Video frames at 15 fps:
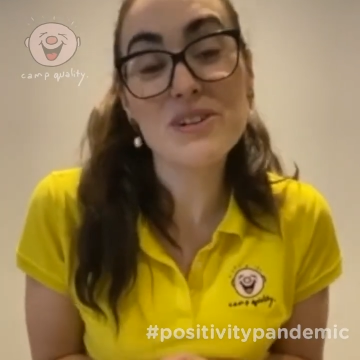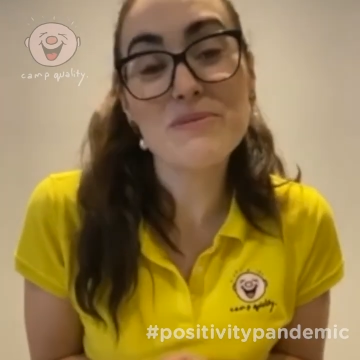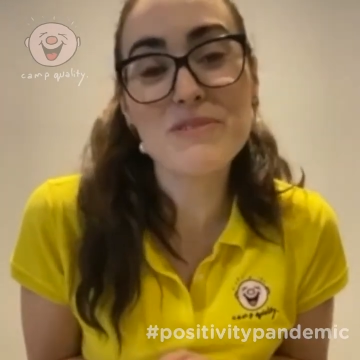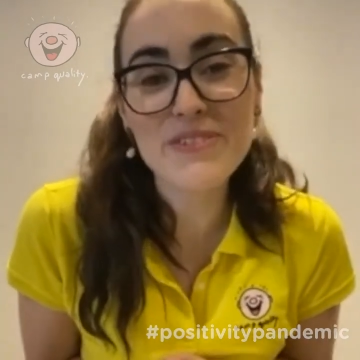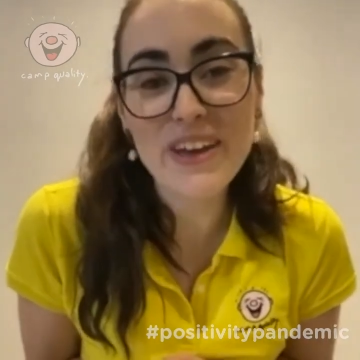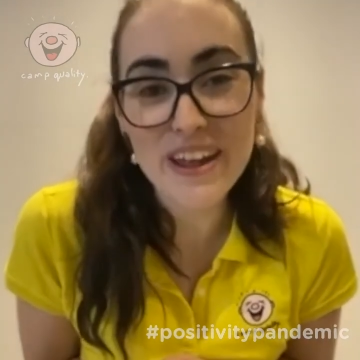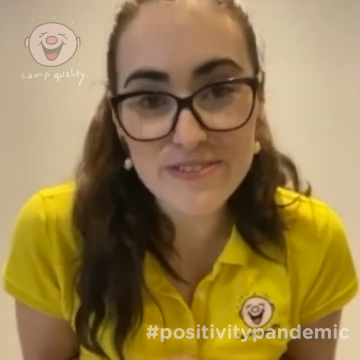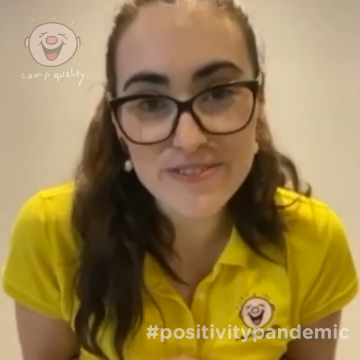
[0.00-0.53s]
hope
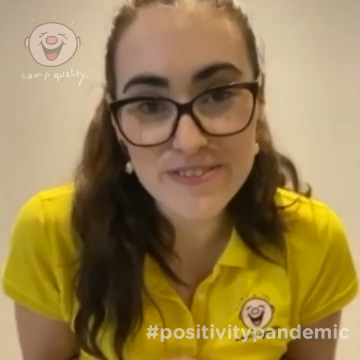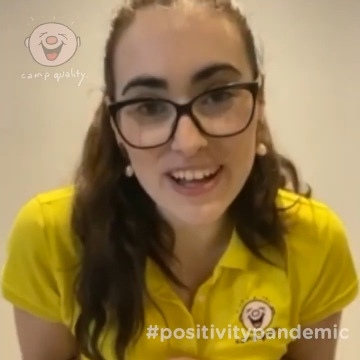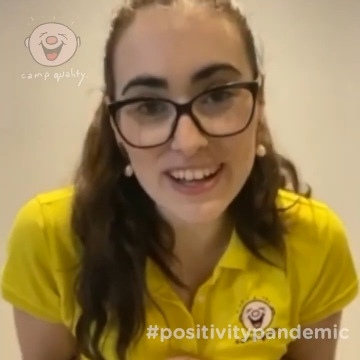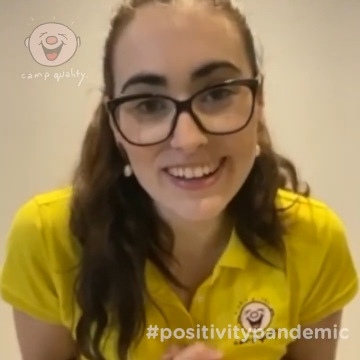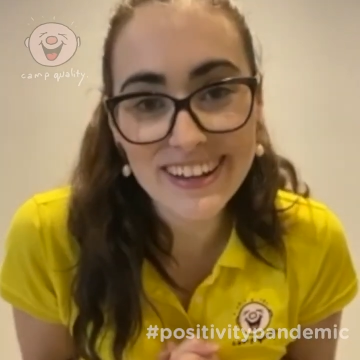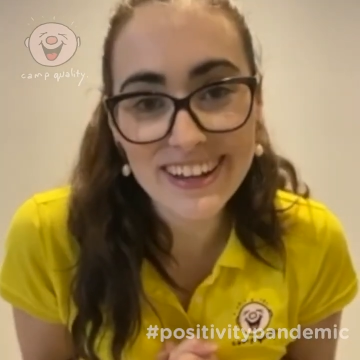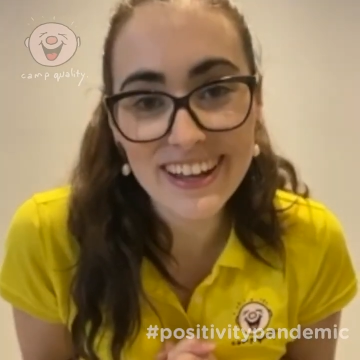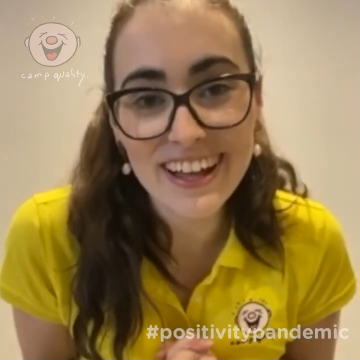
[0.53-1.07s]
you've had
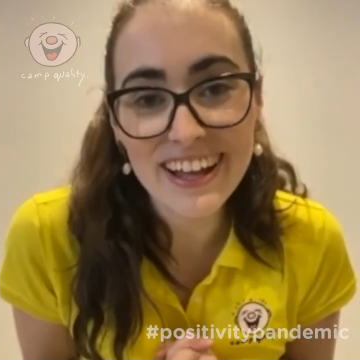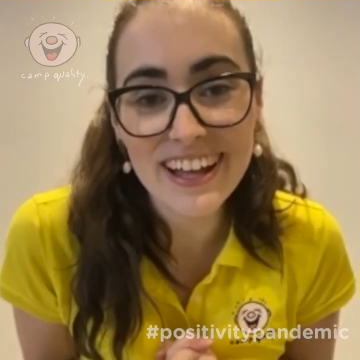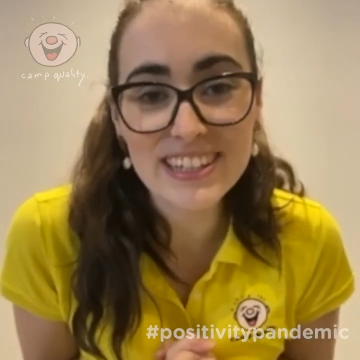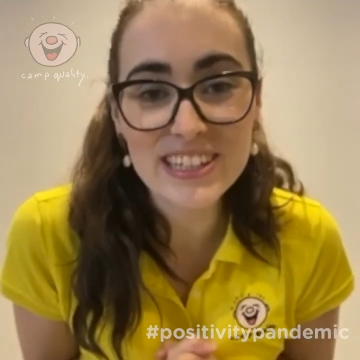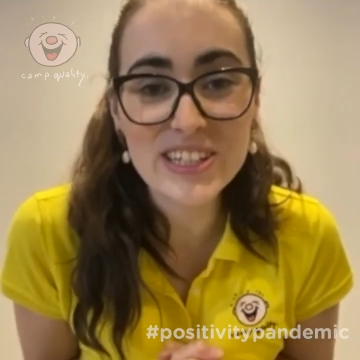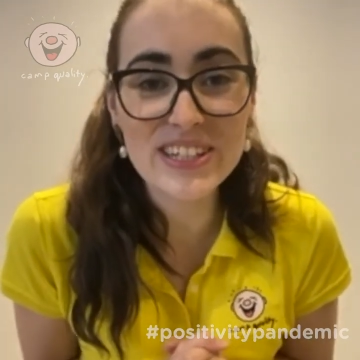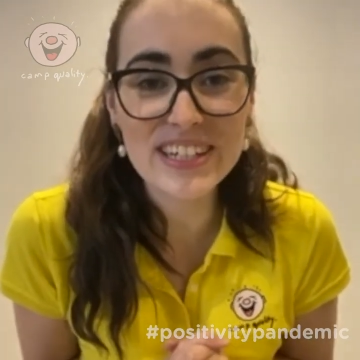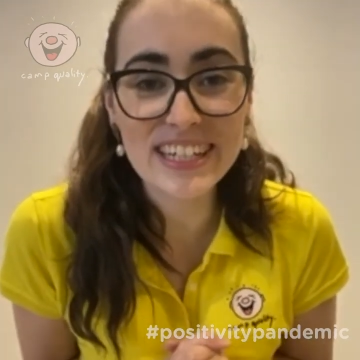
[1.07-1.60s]
fun
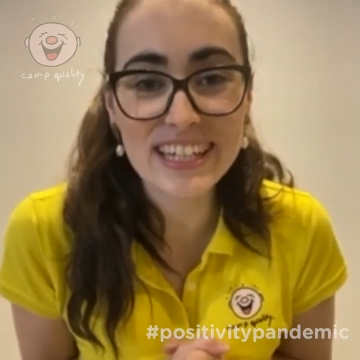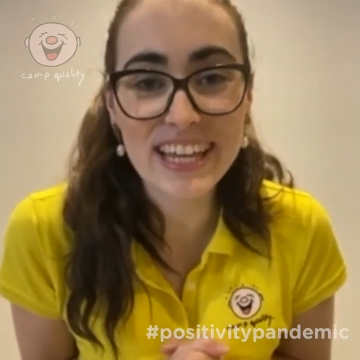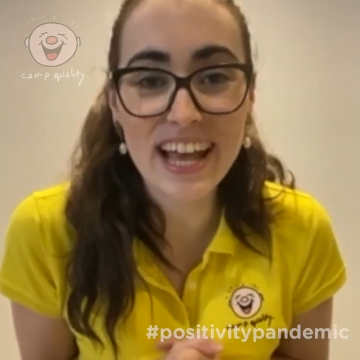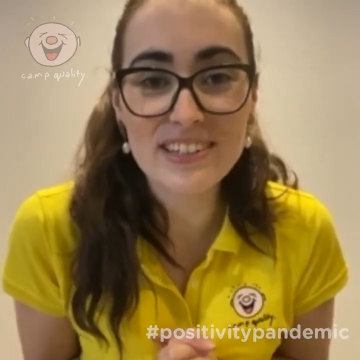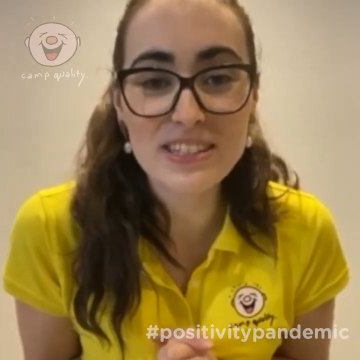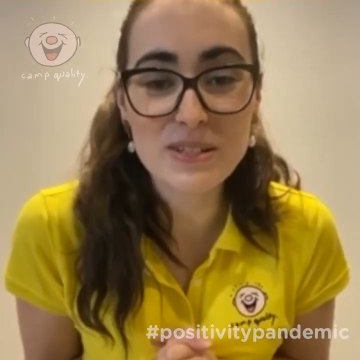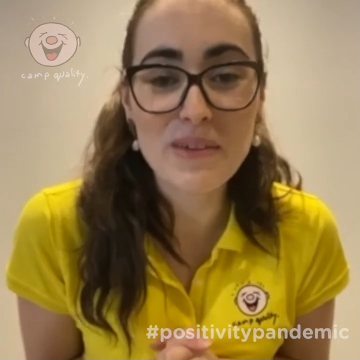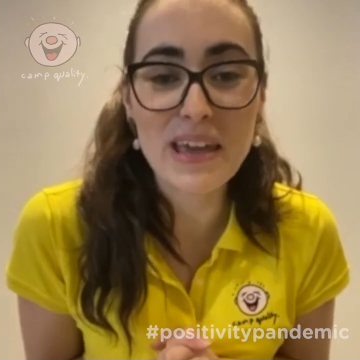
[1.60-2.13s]
uh, learning
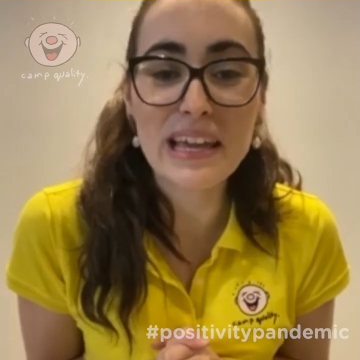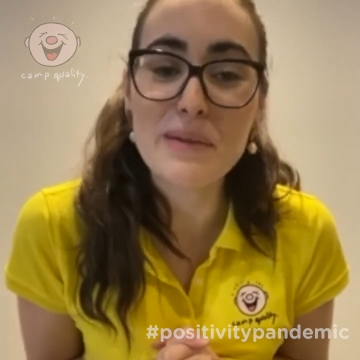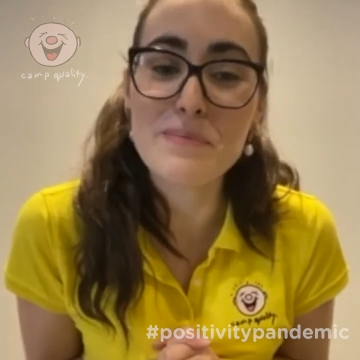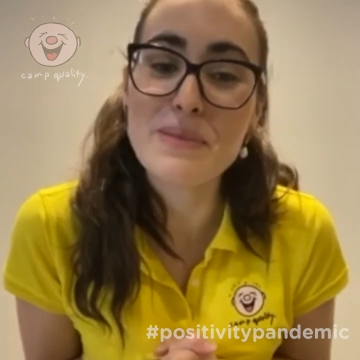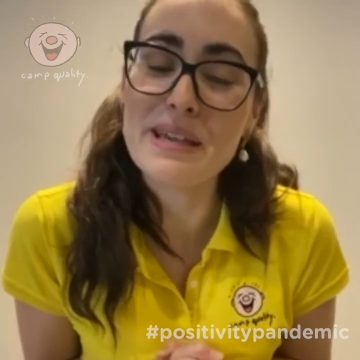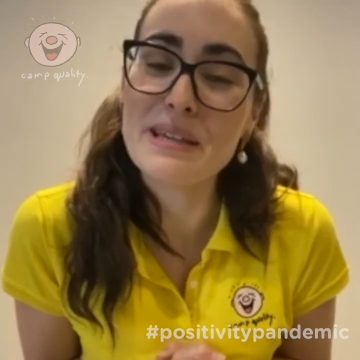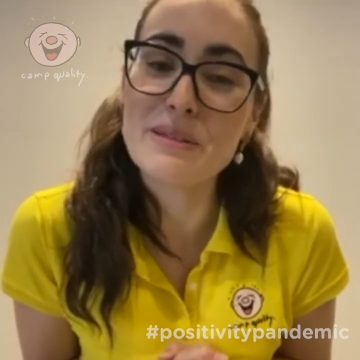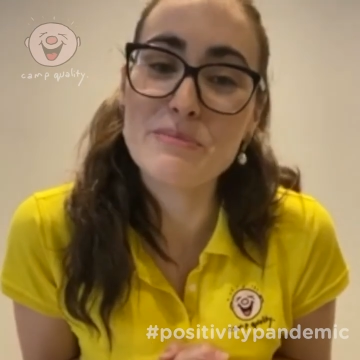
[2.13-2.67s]
how to make a
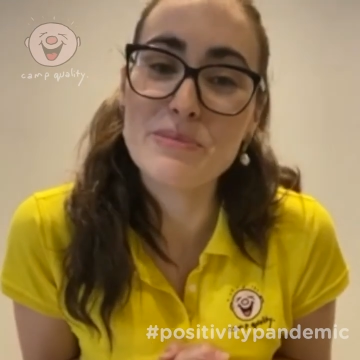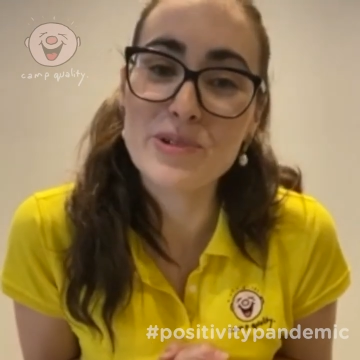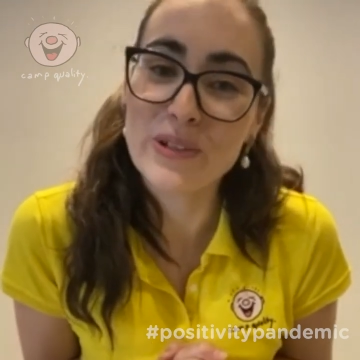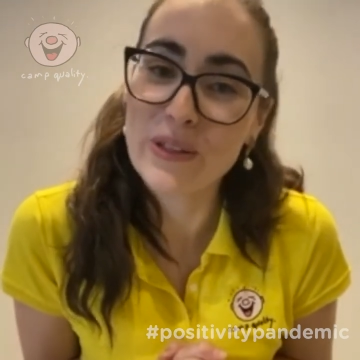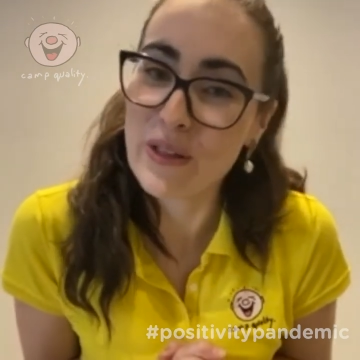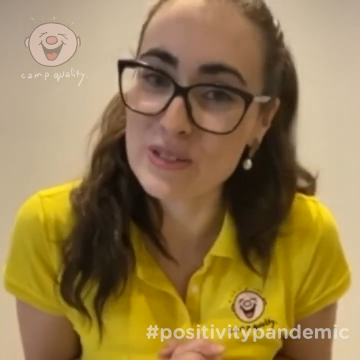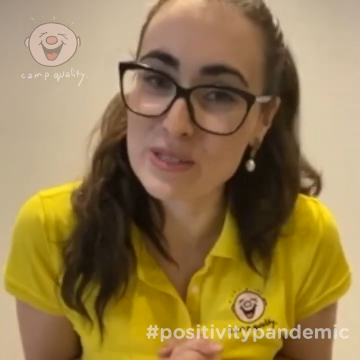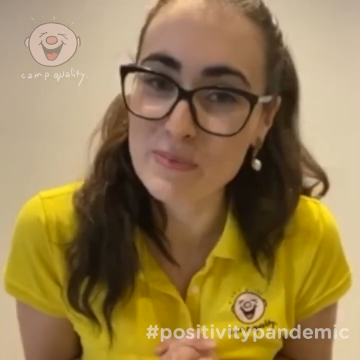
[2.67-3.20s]
peekaboo
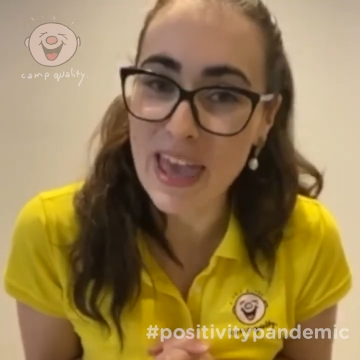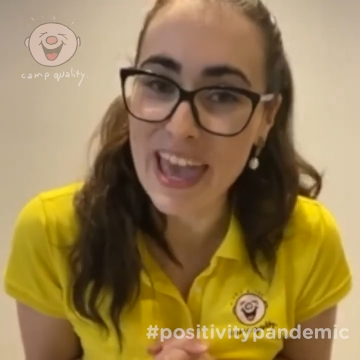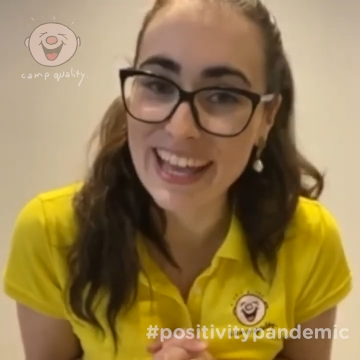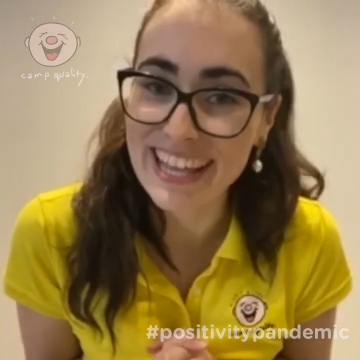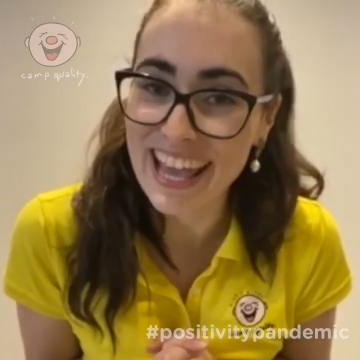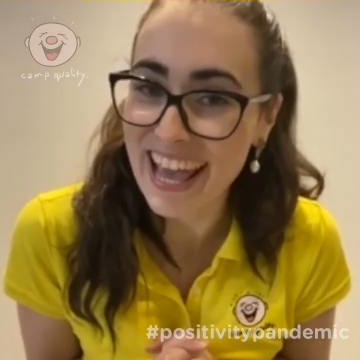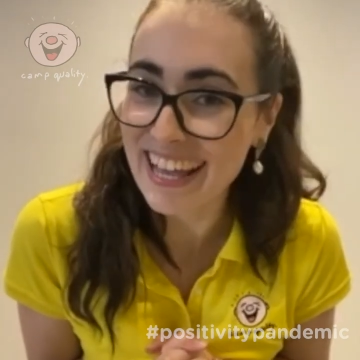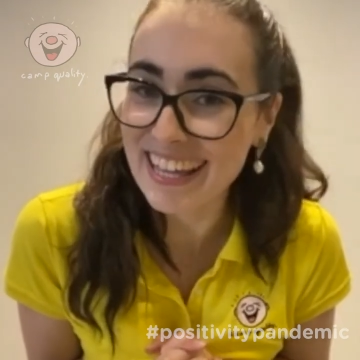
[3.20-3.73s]
clothes
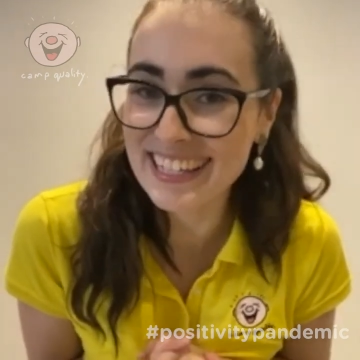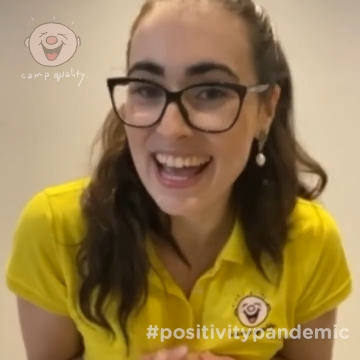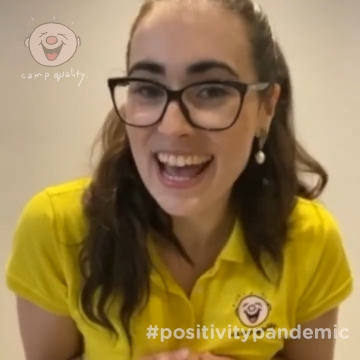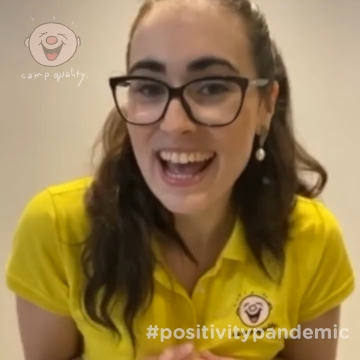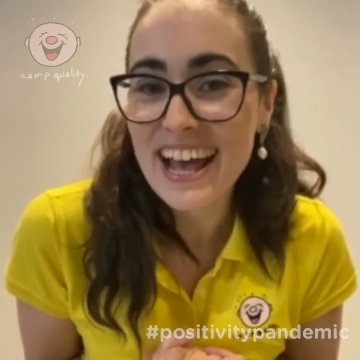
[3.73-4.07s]
peg egg